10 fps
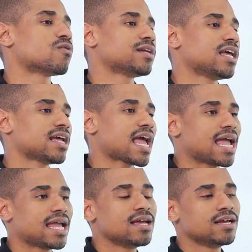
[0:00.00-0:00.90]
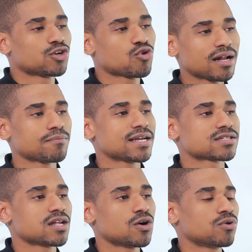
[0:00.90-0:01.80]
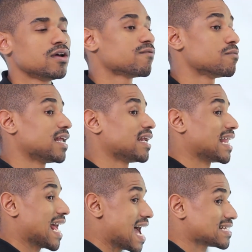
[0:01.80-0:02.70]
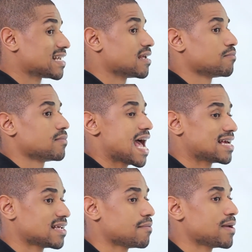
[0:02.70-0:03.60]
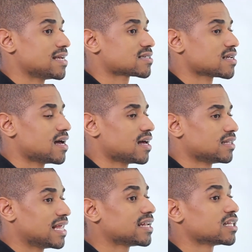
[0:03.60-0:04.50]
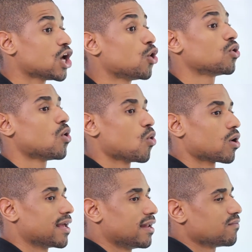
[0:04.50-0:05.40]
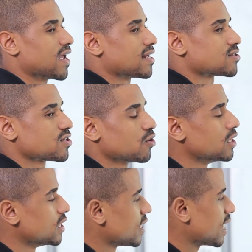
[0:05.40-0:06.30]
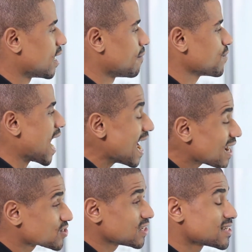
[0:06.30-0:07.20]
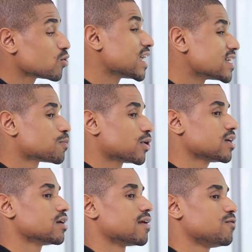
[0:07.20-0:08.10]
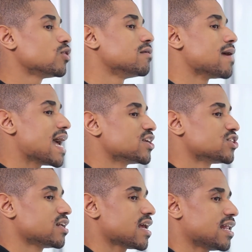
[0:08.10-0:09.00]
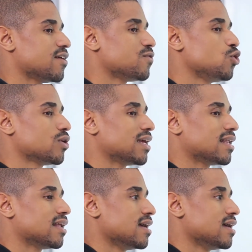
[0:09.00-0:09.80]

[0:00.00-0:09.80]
from getting a credit-based loan from getting an asset-based lending loan or an advance. So I actually still think it's pretty good. If you can manage it and if you can